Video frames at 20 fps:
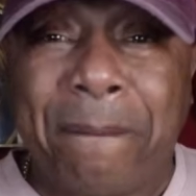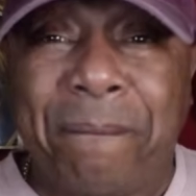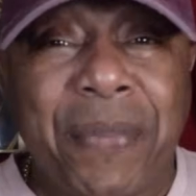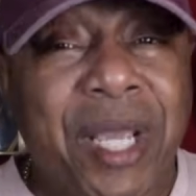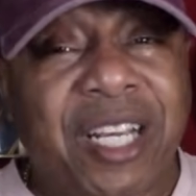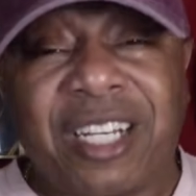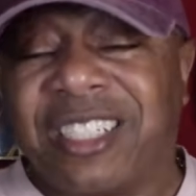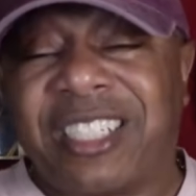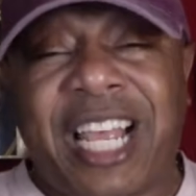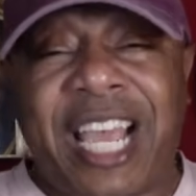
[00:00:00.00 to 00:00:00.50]

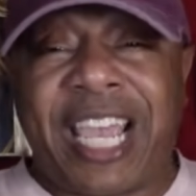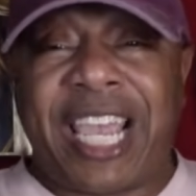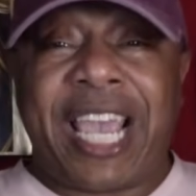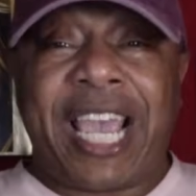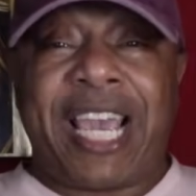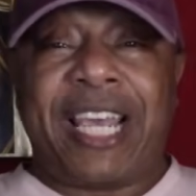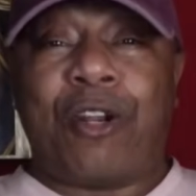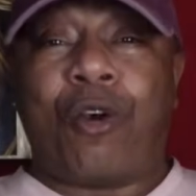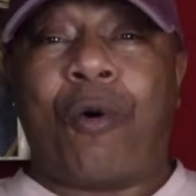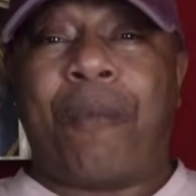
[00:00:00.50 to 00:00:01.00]
because they ain't
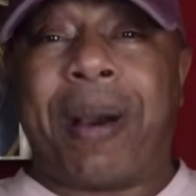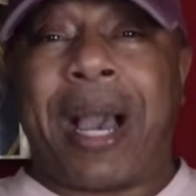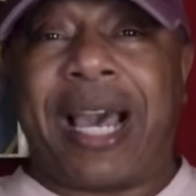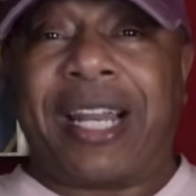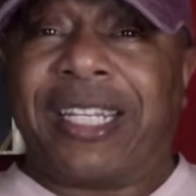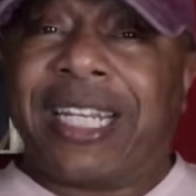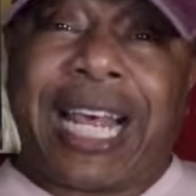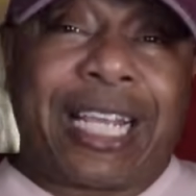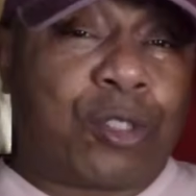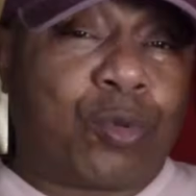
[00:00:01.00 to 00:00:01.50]
had
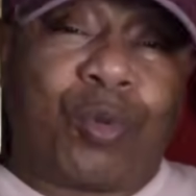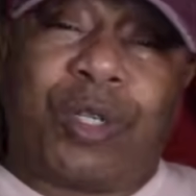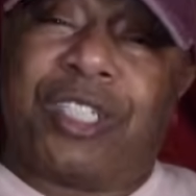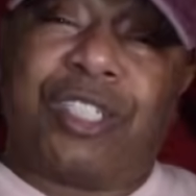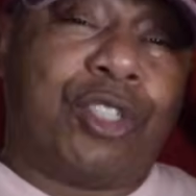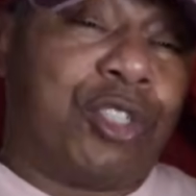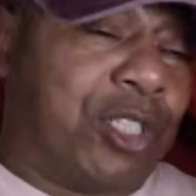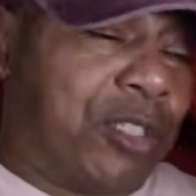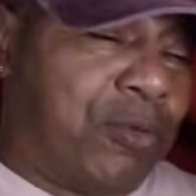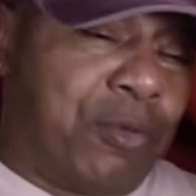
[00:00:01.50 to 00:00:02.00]
nobody. That's
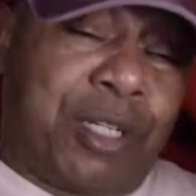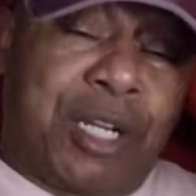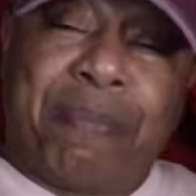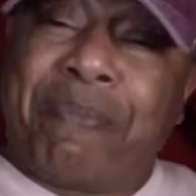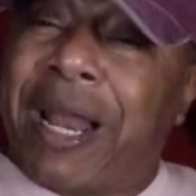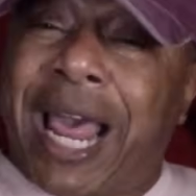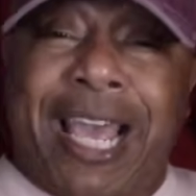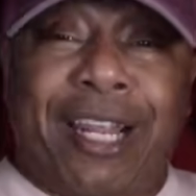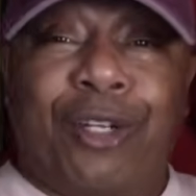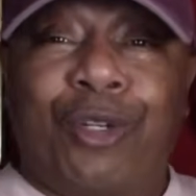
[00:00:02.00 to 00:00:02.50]
what the
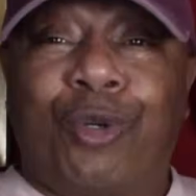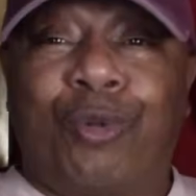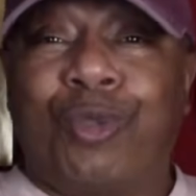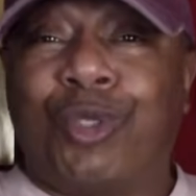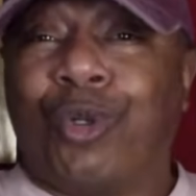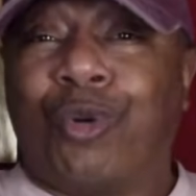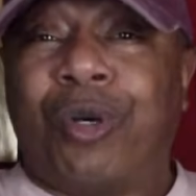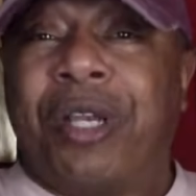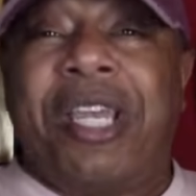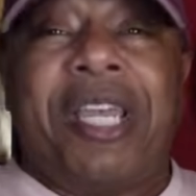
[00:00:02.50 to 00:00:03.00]
black dude was
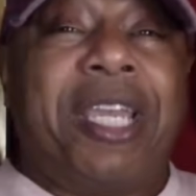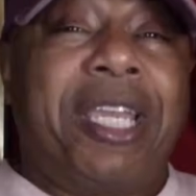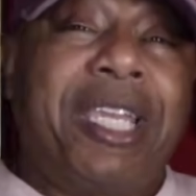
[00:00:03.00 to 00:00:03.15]
doing.